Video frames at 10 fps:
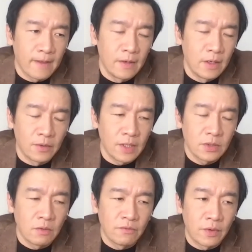you know,
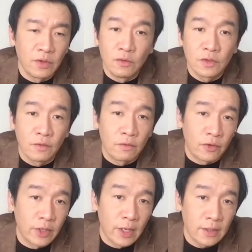that's all very useful
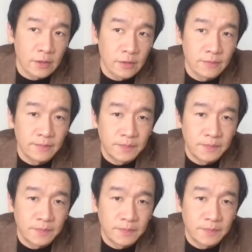for an actor.